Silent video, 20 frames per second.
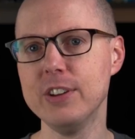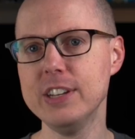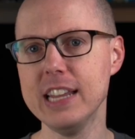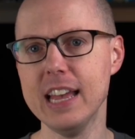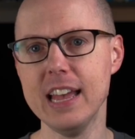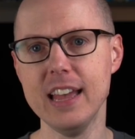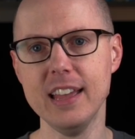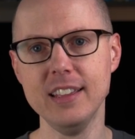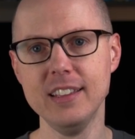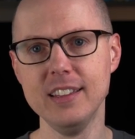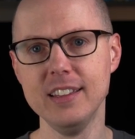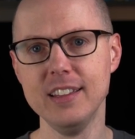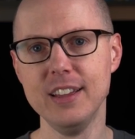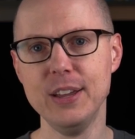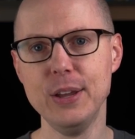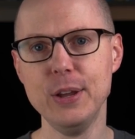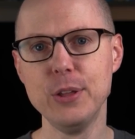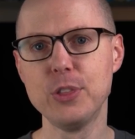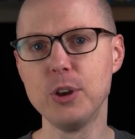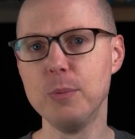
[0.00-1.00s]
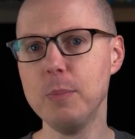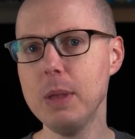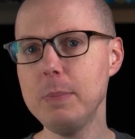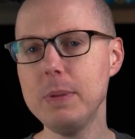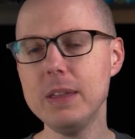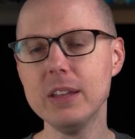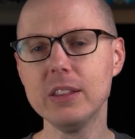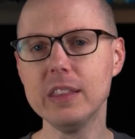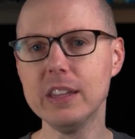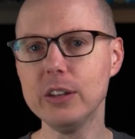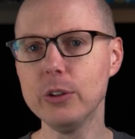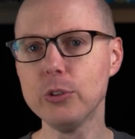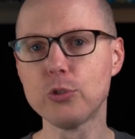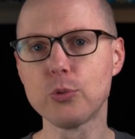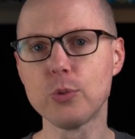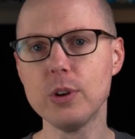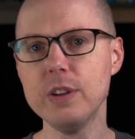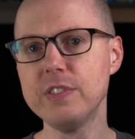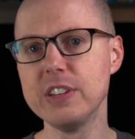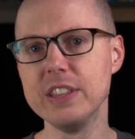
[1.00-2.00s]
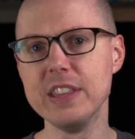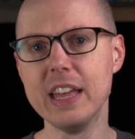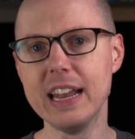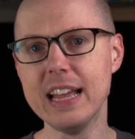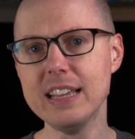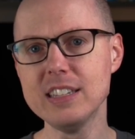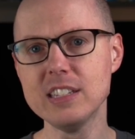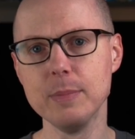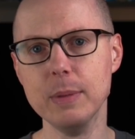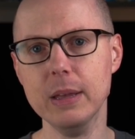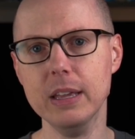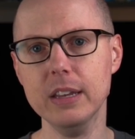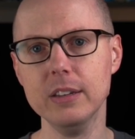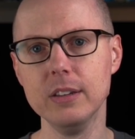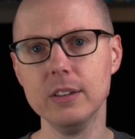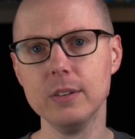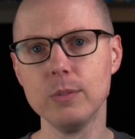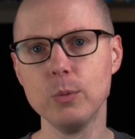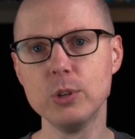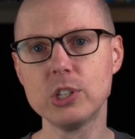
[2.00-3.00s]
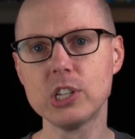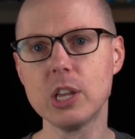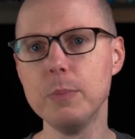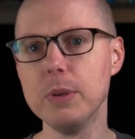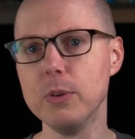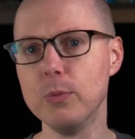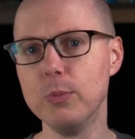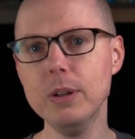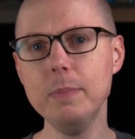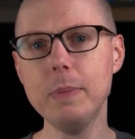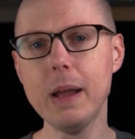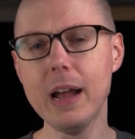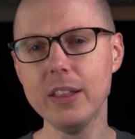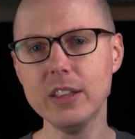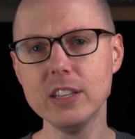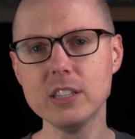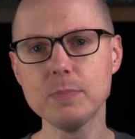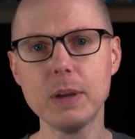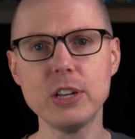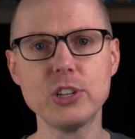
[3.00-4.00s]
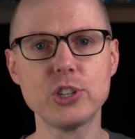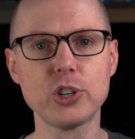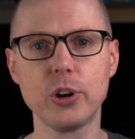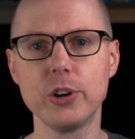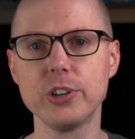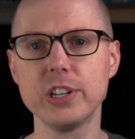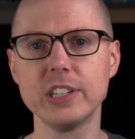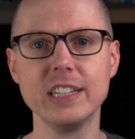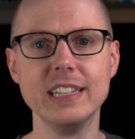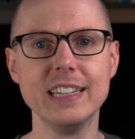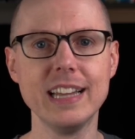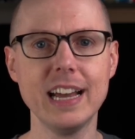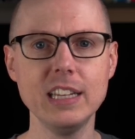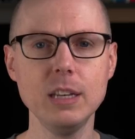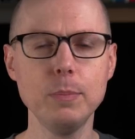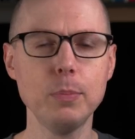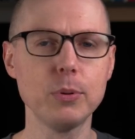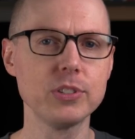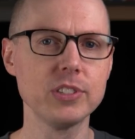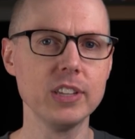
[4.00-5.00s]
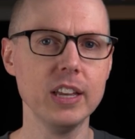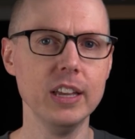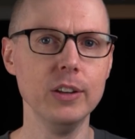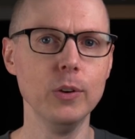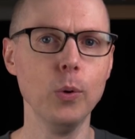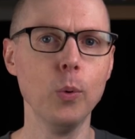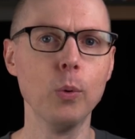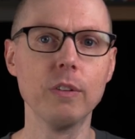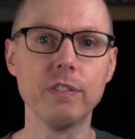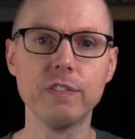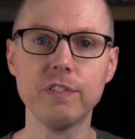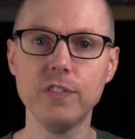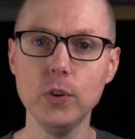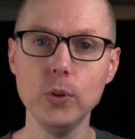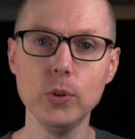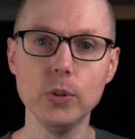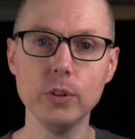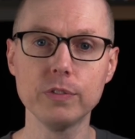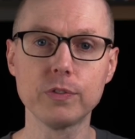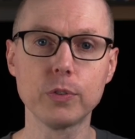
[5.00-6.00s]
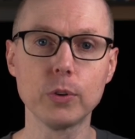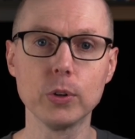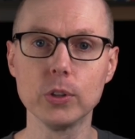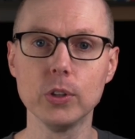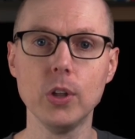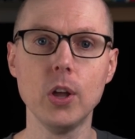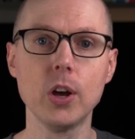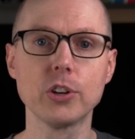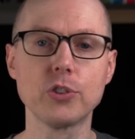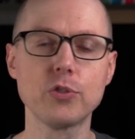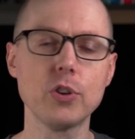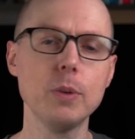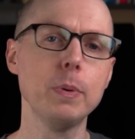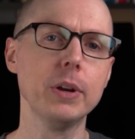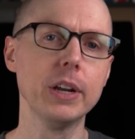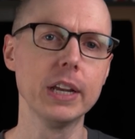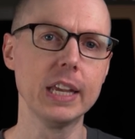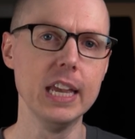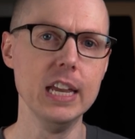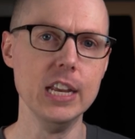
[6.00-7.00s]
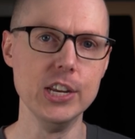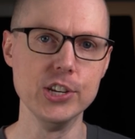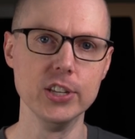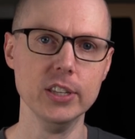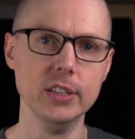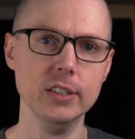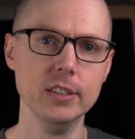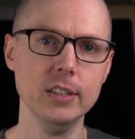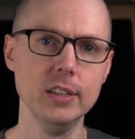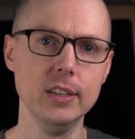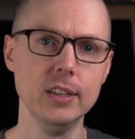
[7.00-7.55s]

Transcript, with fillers: every day, there may be a little drift in that estimate which can be rebalanced by charging to 90% or full for a long trip on occasion.